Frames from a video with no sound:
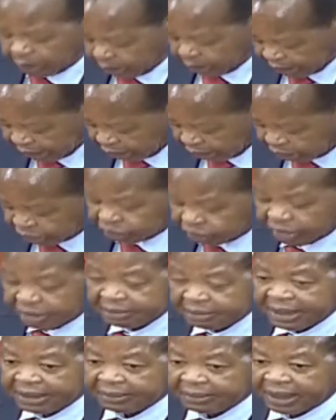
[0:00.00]
we also
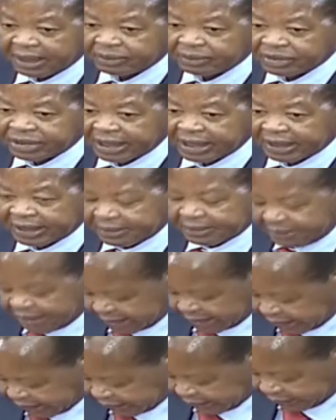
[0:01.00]
remember Mr.
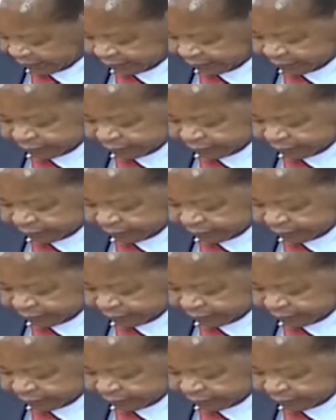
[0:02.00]
Kibaki.